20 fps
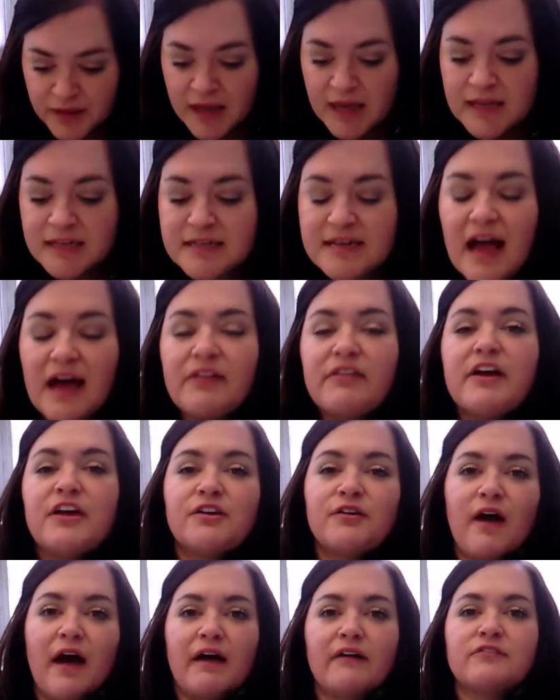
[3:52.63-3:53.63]
Now that
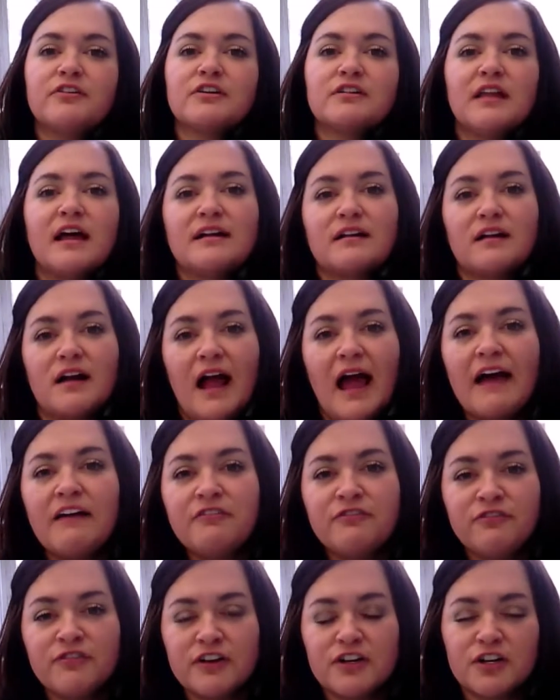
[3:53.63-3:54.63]
you have your letter
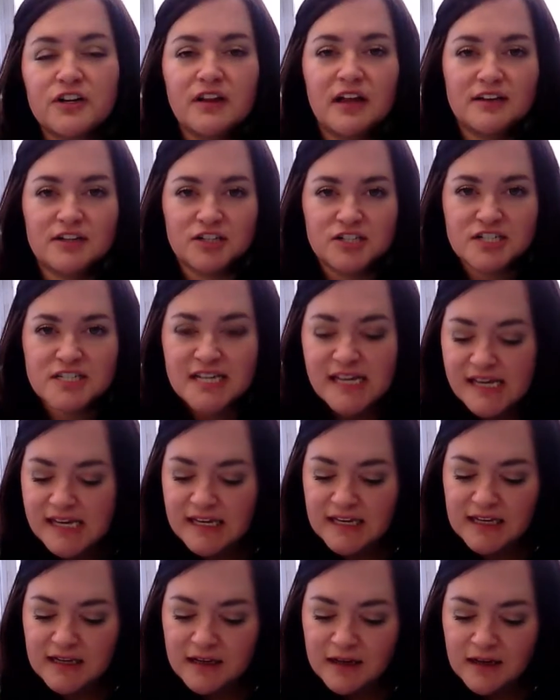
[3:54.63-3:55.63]
F and your letter
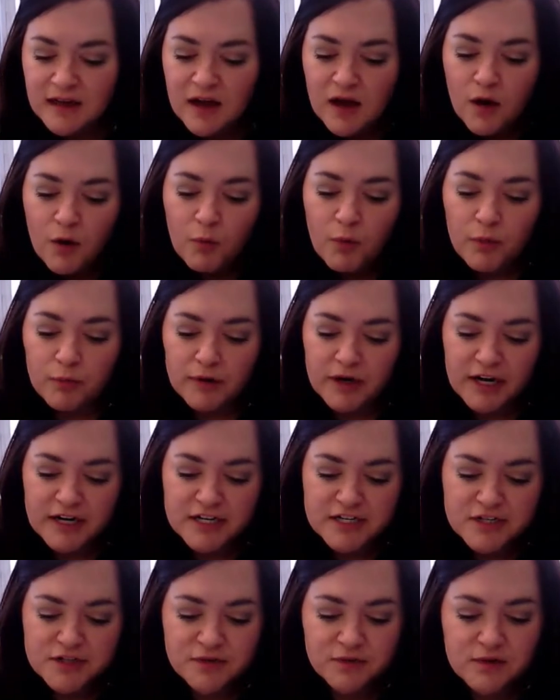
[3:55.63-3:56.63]
T, what we're gonna
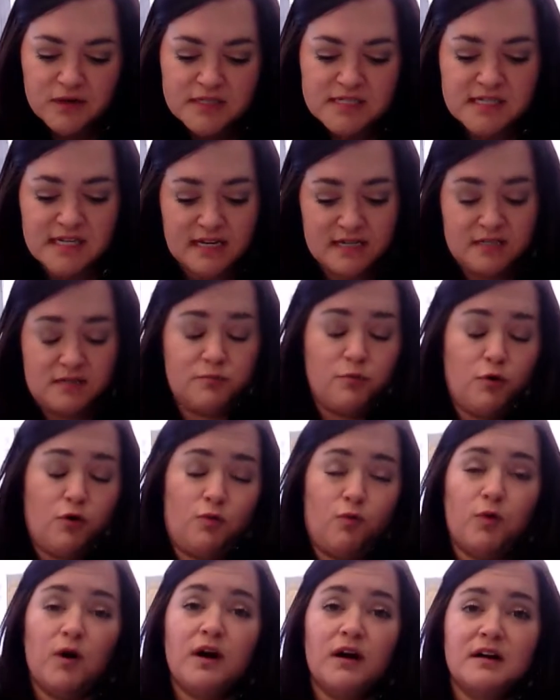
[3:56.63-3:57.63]
do is say some more
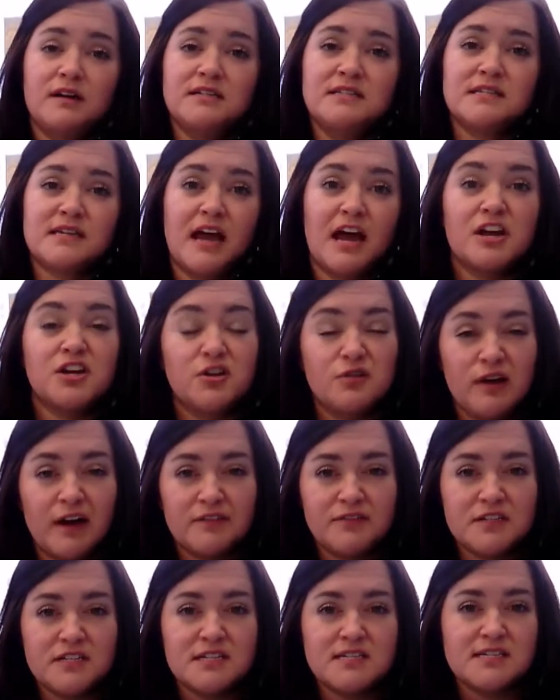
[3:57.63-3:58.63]
words, and you have
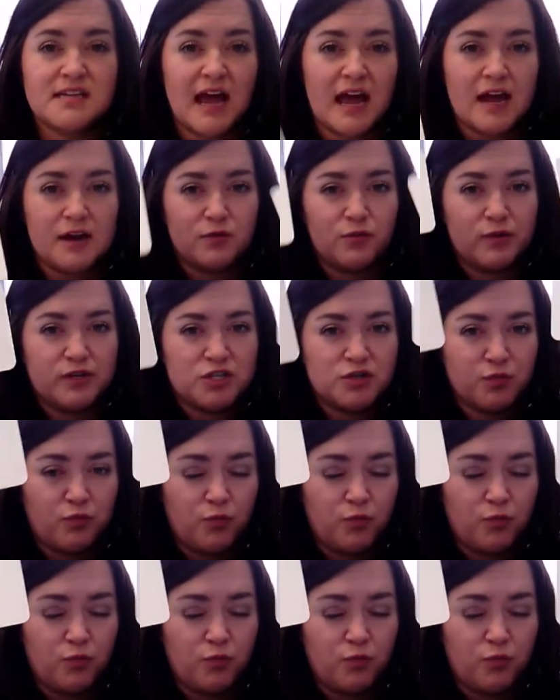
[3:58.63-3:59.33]
to decide which